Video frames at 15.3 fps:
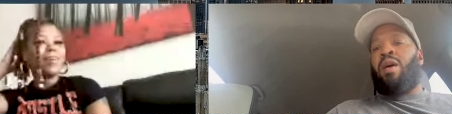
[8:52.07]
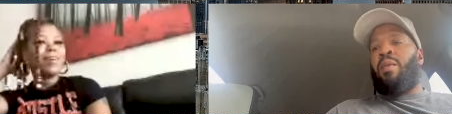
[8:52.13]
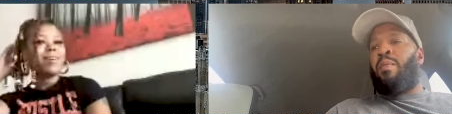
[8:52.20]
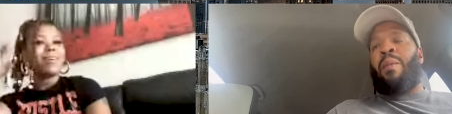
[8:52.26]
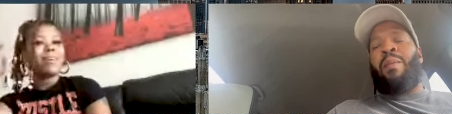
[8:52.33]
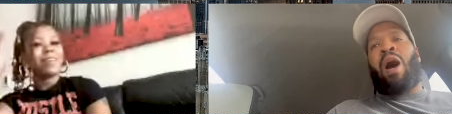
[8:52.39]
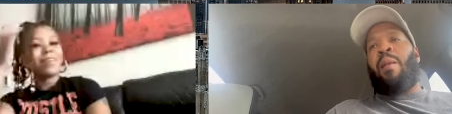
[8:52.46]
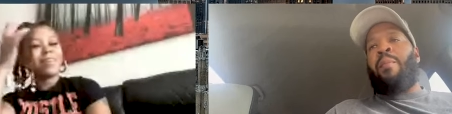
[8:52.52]
Speaker 1: My
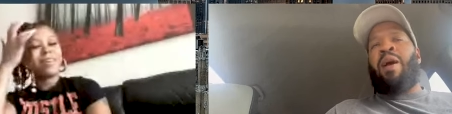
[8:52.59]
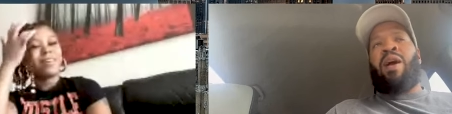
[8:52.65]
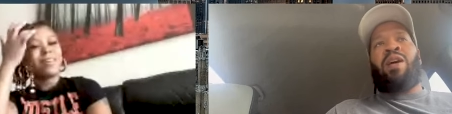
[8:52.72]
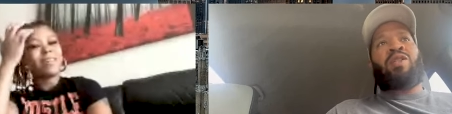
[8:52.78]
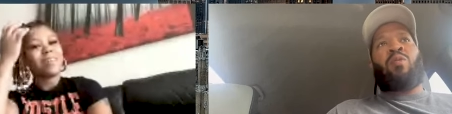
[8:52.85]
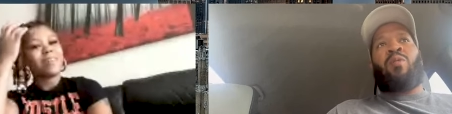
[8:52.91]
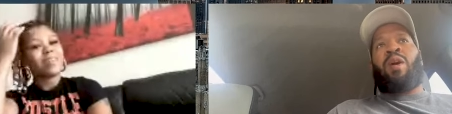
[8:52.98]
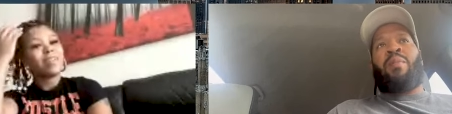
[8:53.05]
mom passed
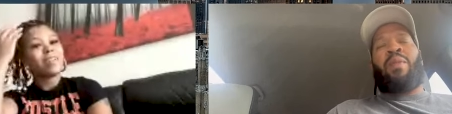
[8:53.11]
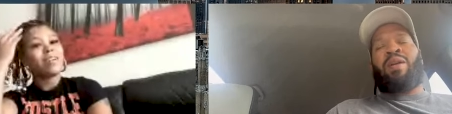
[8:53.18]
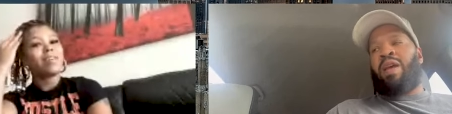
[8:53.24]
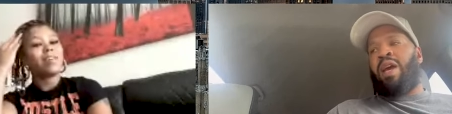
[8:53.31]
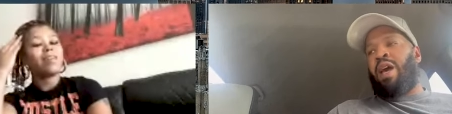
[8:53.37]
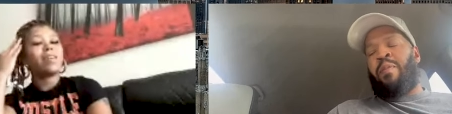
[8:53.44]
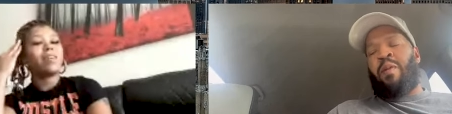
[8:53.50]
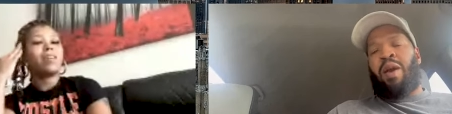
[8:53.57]
away. My
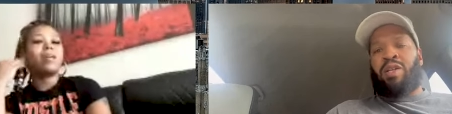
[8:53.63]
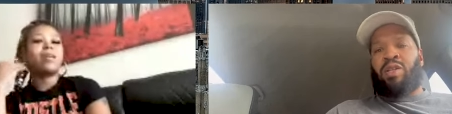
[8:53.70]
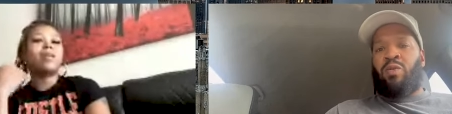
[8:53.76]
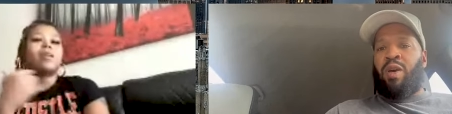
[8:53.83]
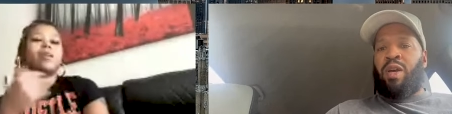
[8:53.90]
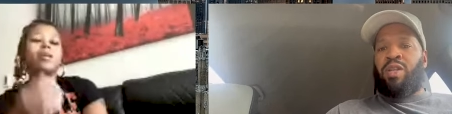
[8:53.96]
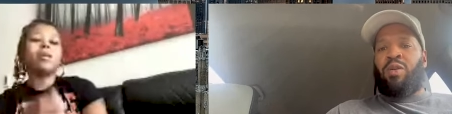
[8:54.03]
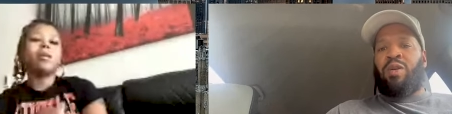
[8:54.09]
dad passed
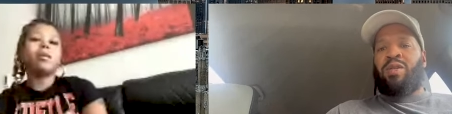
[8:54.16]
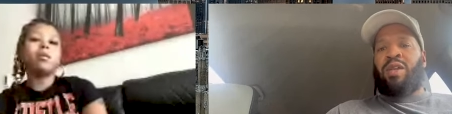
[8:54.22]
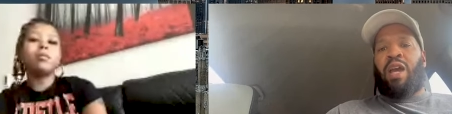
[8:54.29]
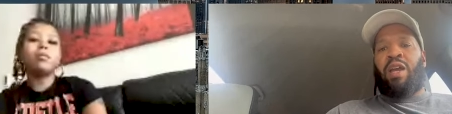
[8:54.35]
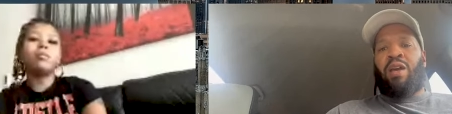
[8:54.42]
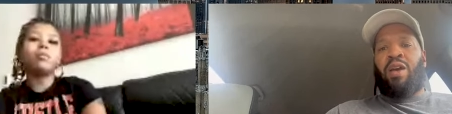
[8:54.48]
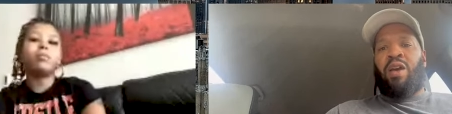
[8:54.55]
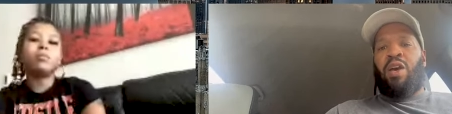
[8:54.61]
away. So it's
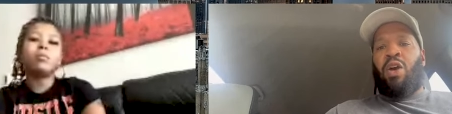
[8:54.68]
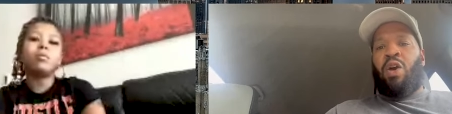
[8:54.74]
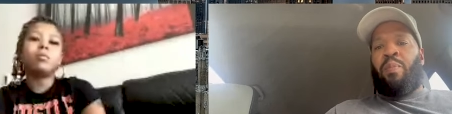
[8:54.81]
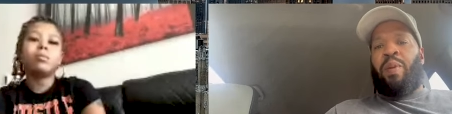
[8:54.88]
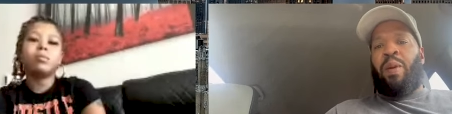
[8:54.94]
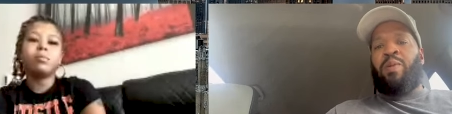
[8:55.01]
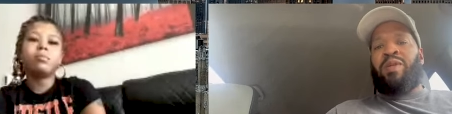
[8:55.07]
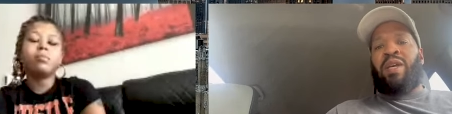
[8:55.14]
like
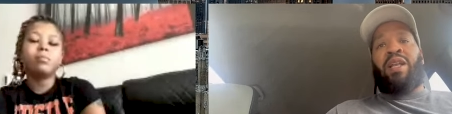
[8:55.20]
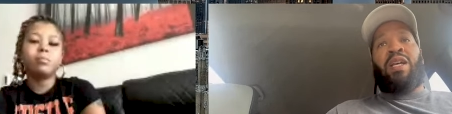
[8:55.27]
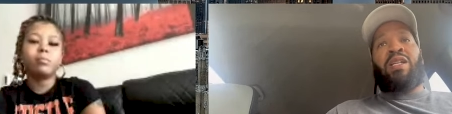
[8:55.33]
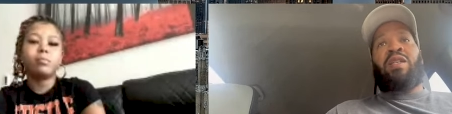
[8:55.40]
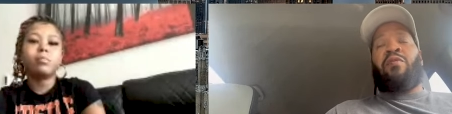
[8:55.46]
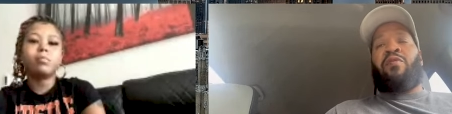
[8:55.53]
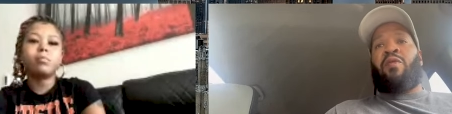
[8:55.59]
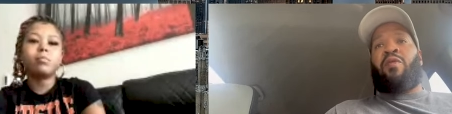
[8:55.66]
people take that stuff for